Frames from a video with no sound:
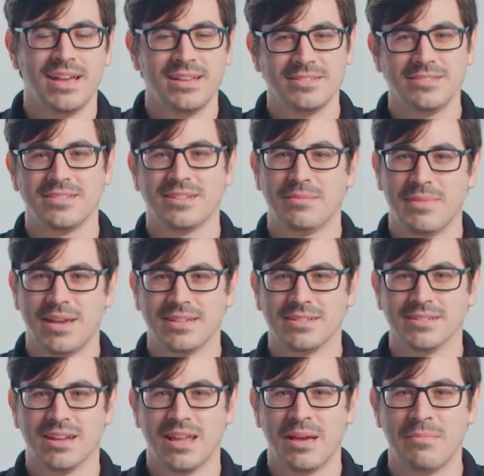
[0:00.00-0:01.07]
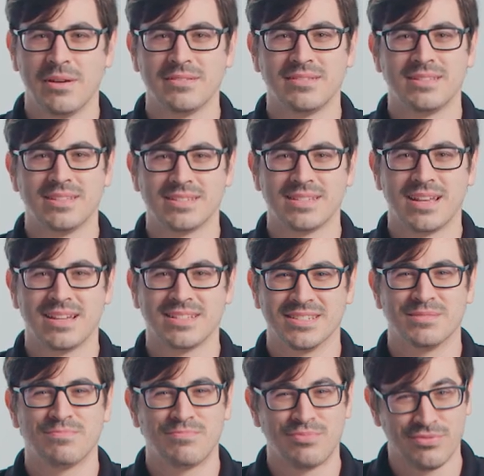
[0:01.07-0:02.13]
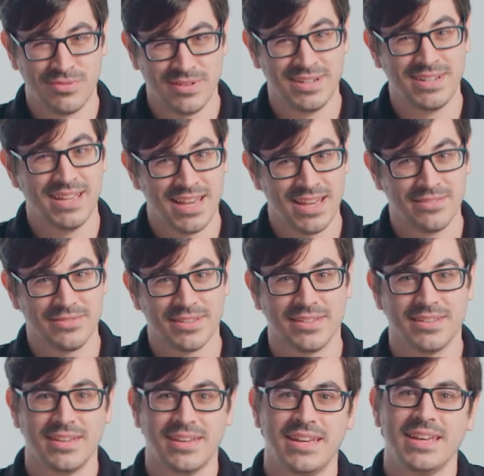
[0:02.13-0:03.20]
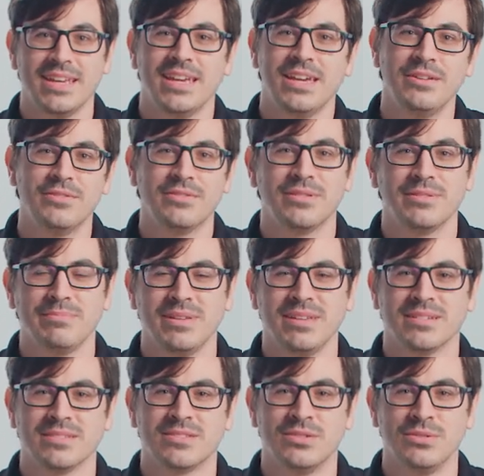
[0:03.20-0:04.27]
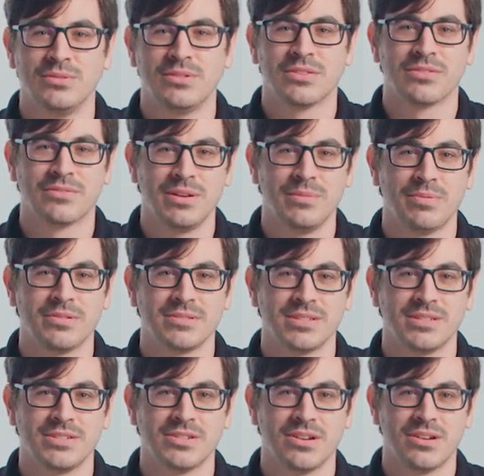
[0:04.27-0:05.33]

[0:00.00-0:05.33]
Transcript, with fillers: As you can imagine, a mount of this size is pretty heavy. It'd only be a 2 to 3 person